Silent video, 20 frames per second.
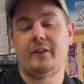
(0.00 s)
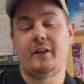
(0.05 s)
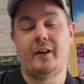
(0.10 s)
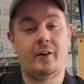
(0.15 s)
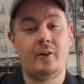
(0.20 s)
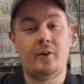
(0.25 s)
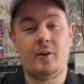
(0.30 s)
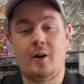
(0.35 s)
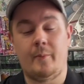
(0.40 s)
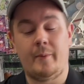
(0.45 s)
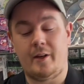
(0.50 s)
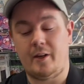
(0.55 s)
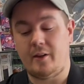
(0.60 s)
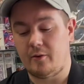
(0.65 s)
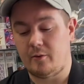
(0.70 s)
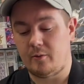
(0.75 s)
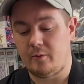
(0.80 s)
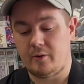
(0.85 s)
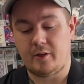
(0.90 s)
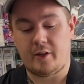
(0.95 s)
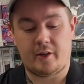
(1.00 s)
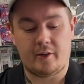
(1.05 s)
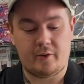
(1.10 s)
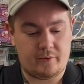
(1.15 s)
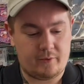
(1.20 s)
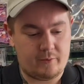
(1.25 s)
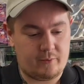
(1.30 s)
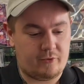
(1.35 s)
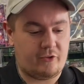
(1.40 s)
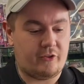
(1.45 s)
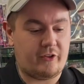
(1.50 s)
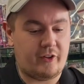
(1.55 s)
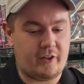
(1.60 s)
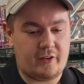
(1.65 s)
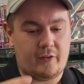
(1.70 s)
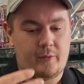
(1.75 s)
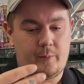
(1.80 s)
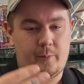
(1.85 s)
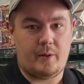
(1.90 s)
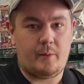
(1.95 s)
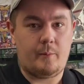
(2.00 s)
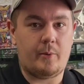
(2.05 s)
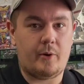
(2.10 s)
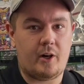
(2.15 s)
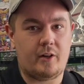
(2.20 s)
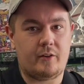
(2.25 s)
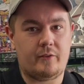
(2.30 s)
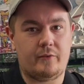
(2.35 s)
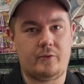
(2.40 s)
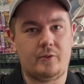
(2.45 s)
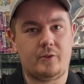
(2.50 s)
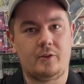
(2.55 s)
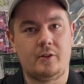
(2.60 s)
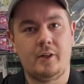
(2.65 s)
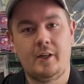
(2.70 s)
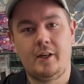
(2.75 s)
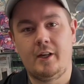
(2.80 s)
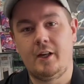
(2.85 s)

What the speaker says: I didn't know how many there were. I knew there was just like this big box full.